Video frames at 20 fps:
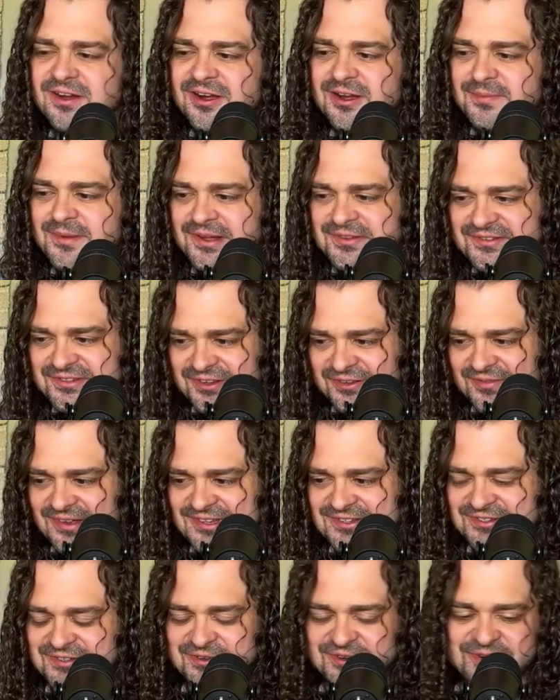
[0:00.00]
about
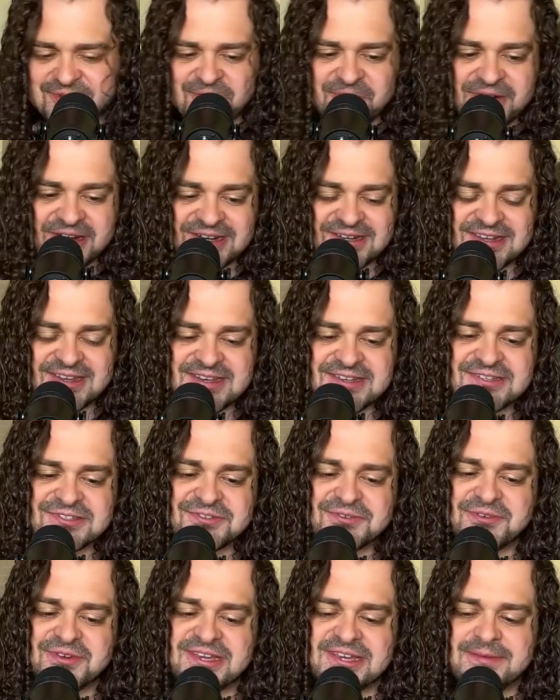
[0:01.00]
Sylvester according to
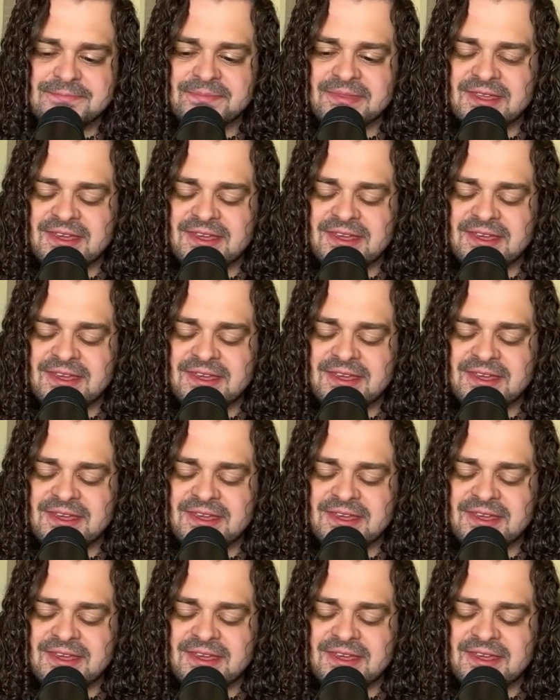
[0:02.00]
history,